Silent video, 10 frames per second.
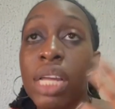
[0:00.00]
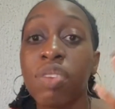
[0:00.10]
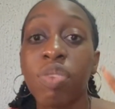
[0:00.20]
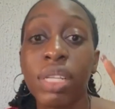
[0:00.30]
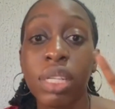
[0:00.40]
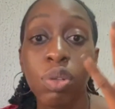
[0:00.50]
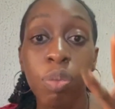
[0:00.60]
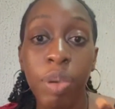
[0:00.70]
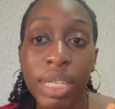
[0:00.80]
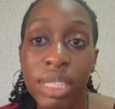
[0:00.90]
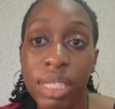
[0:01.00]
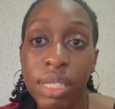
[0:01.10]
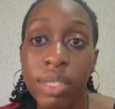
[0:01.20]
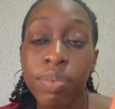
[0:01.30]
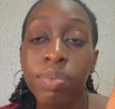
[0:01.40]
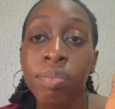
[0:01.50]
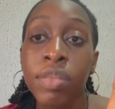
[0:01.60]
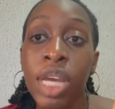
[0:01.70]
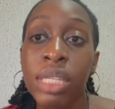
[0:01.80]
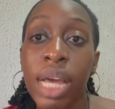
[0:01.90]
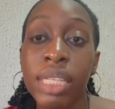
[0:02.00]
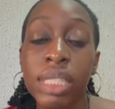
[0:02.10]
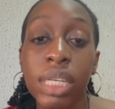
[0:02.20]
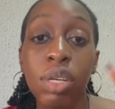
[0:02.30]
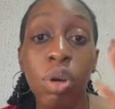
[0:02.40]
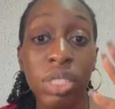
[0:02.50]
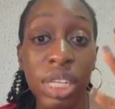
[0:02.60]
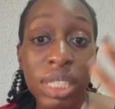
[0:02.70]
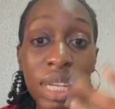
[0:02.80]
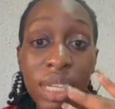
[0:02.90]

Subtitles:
lymphadenopathy. Then in congenital